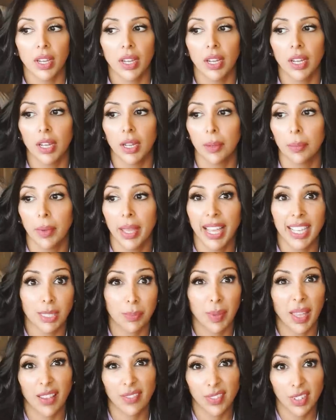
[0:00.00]

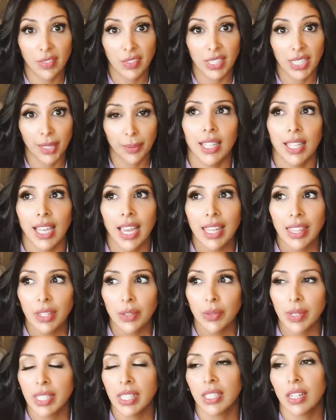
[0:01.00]
SPF 50. The
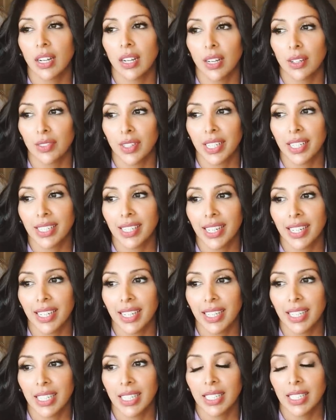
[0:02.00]
other reason I love it
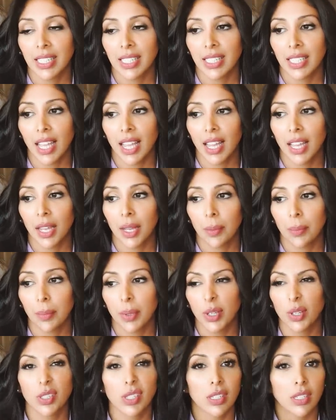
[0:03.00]
is
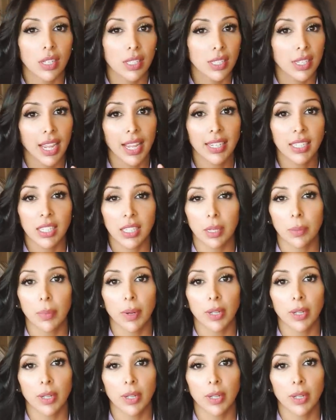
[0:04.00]
because it doesn't enter the